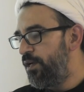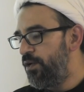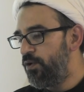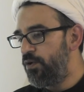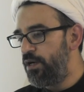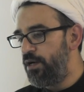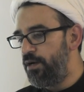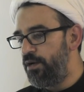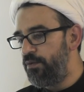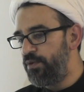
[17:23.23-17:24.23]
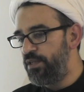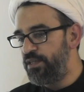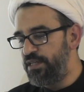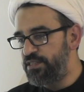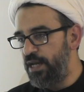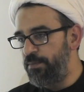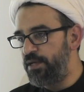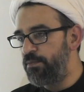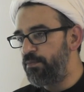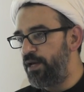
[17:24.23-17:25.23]
you know uh, within the
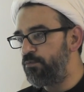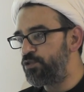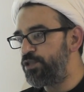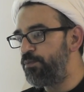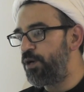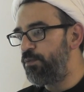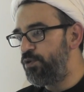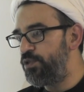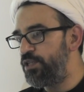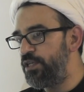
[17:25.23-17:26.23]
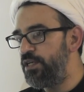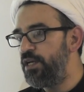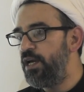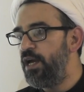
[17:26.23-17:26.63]
Islamic and Muslim community